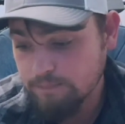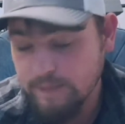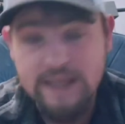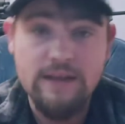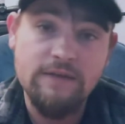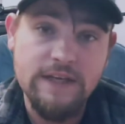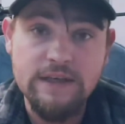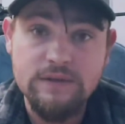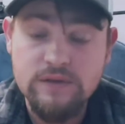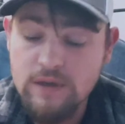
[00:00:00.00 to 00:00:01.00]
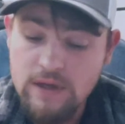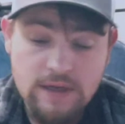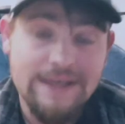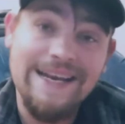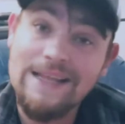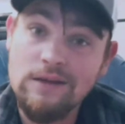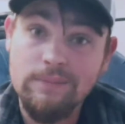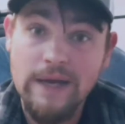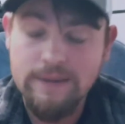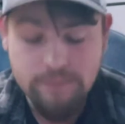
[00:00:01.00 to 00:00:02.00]
he loved his, and I love
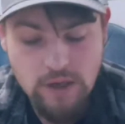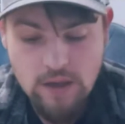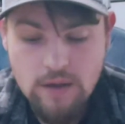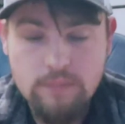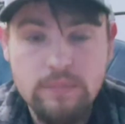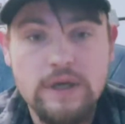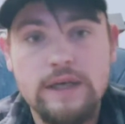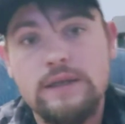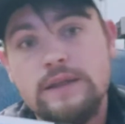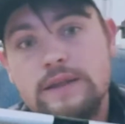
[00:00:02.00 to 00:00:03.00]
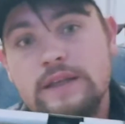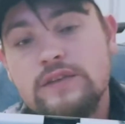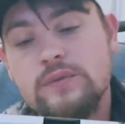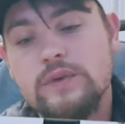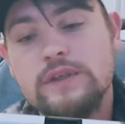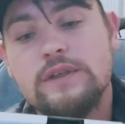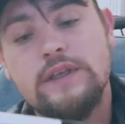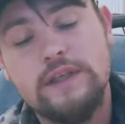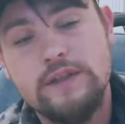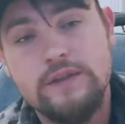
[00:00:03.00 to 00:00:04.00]
mine. But this one
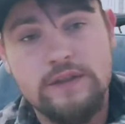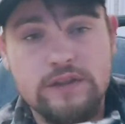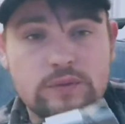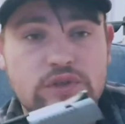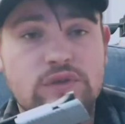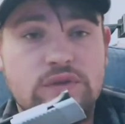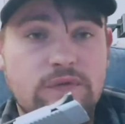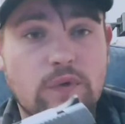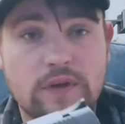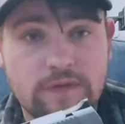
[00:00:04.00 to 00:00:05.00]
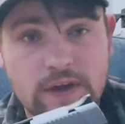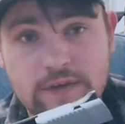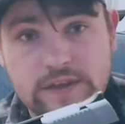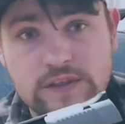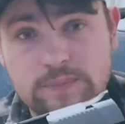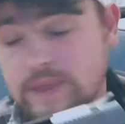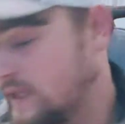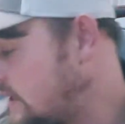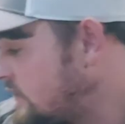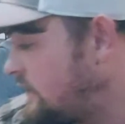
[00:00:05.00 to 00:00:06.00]
shoots a 45 ACP. Now, the